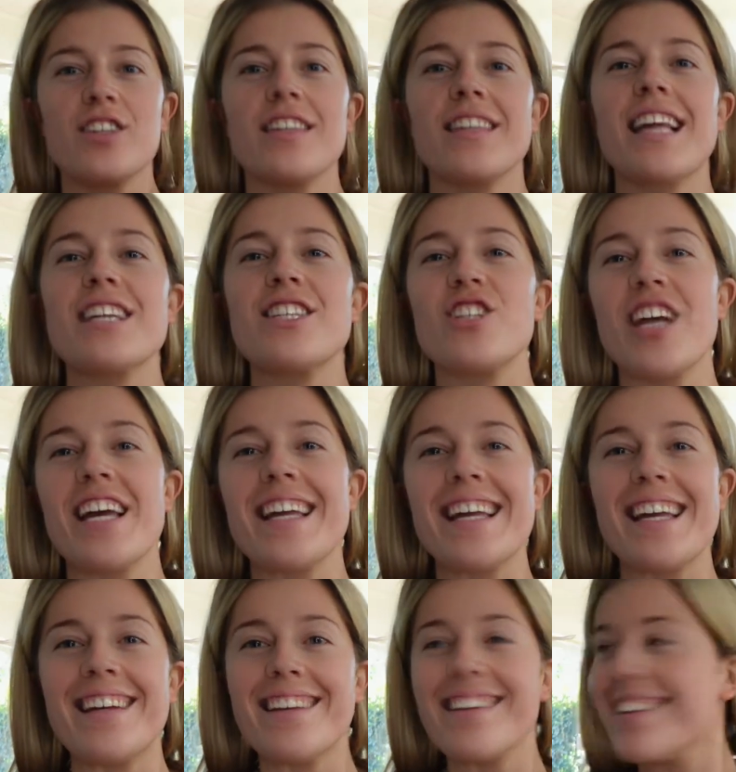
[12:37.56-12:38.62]
That's
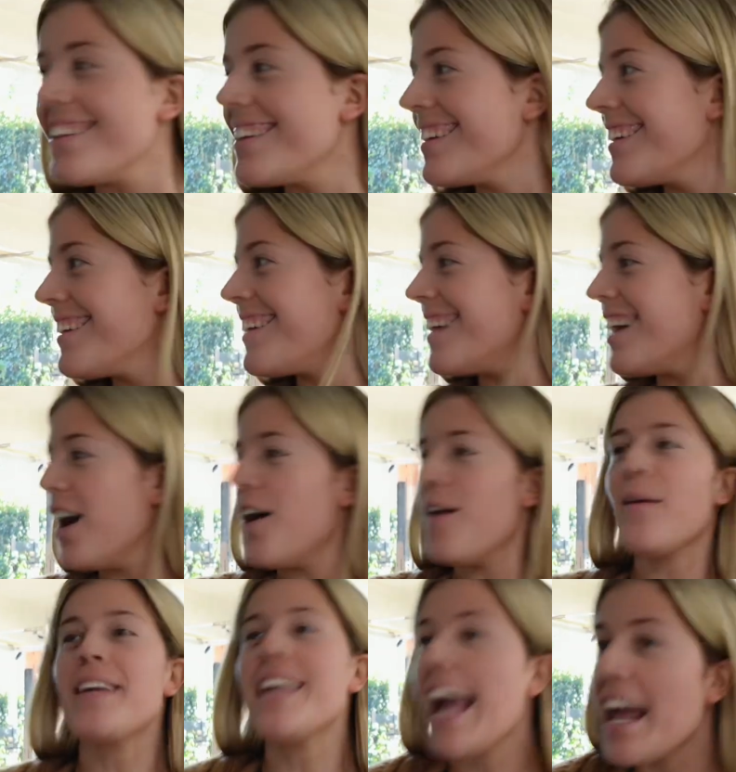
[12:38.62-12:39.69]
Jakey.
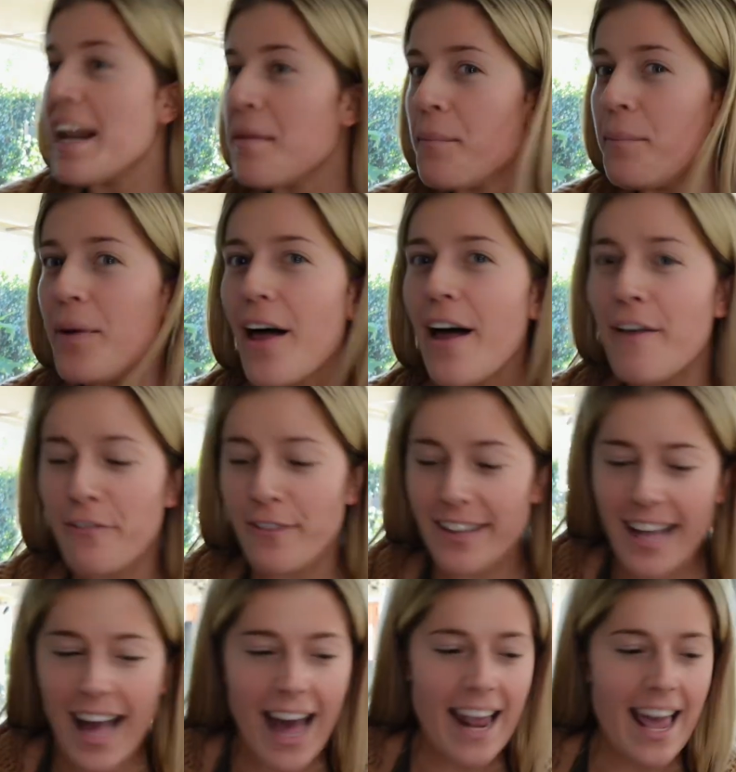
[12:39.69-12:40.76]
Get him, Buff,
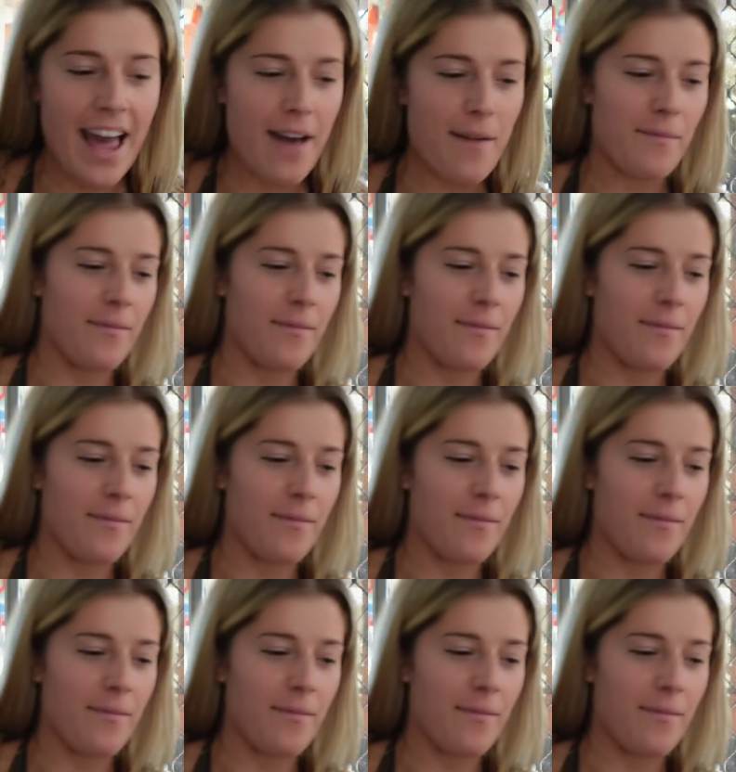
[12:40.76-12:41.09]
get him!